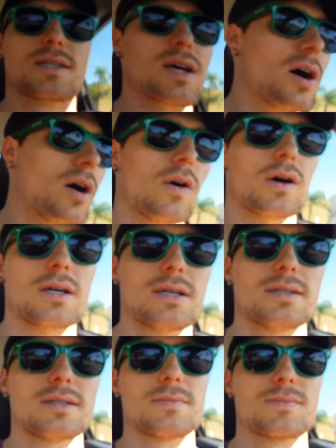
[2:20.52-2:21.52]
So,
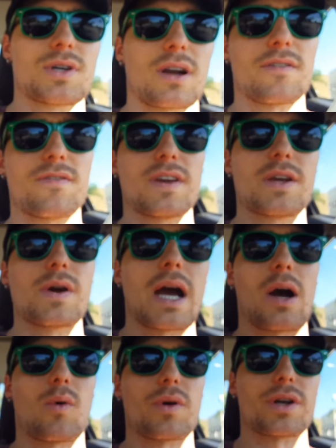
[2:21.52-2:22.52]
I'm trying to figure
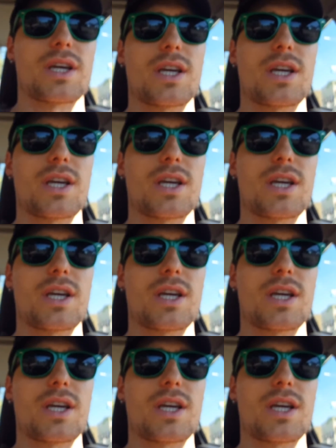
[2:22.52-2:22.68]
out where to